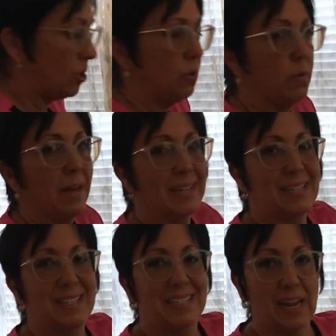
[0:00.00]
to
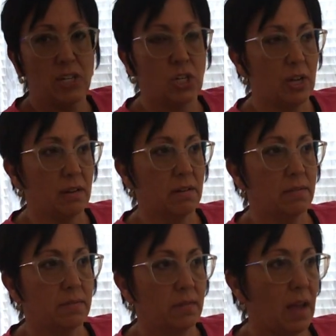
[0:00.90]
extension,
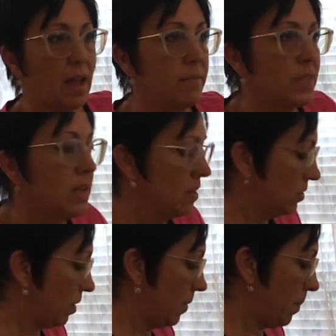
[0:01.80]
okay?
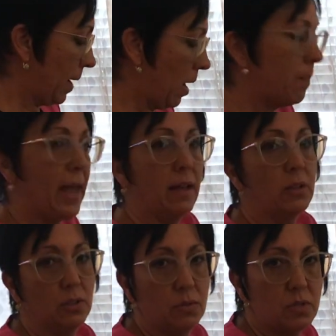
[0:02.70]
So I'm going to palpate
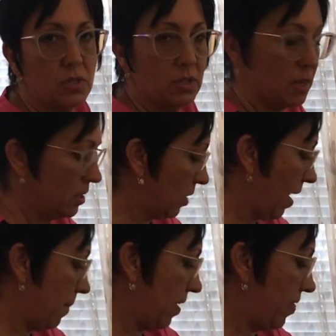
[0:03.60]
glutes. So I
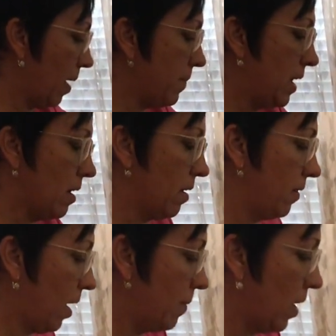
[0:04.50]
have my thumb
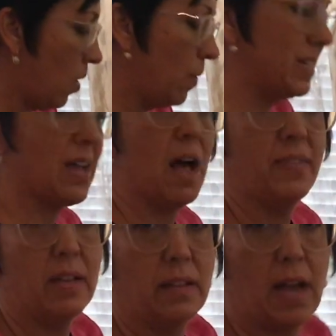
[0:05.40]
here. I'm always
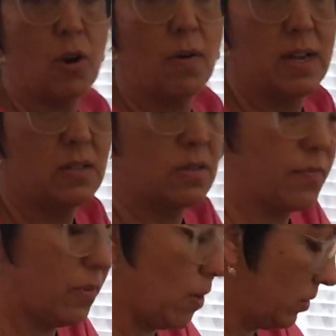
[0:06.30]
on the iliac crest
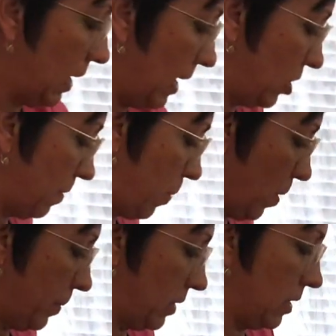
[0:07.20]
for rotation
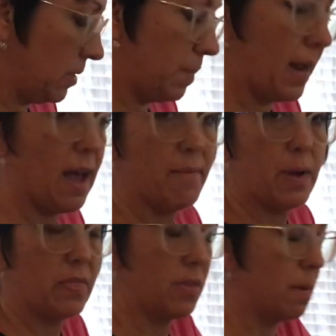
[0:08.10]
purposes, but I have
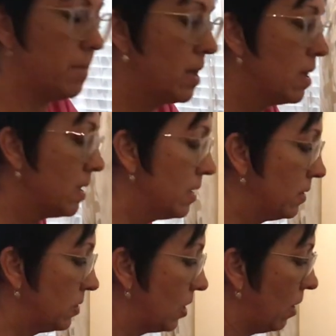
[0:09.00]
my thumb.
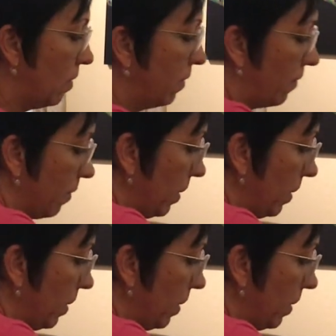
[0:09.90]
So from